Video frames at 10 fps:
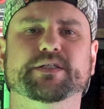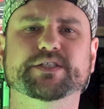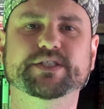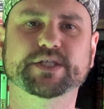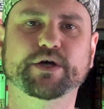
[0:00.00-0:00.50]

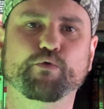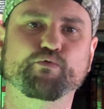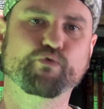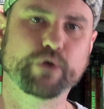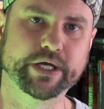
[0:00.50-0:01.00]
This is a
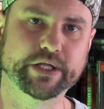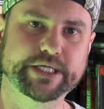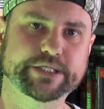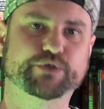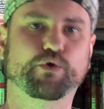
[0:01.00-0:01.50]

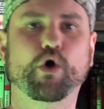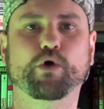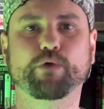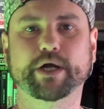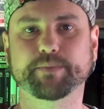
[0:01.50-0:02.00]
really
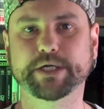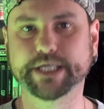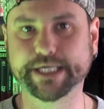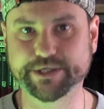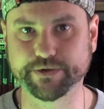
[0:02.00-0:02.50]
strong
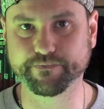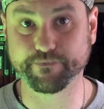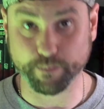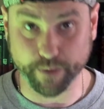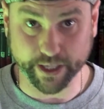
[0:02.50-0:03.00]
recommendation
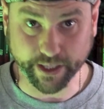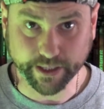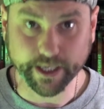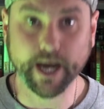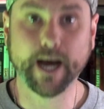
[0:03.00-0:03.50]
from me,